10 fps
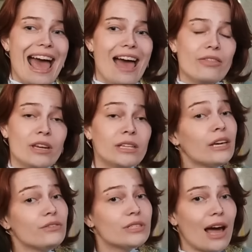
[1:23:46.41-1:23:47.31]
and then
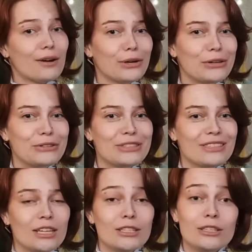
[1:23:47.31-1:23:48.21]
gives that rose
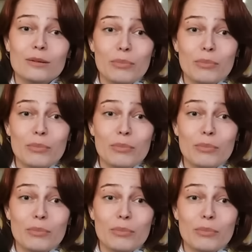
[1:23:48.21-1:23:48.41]
to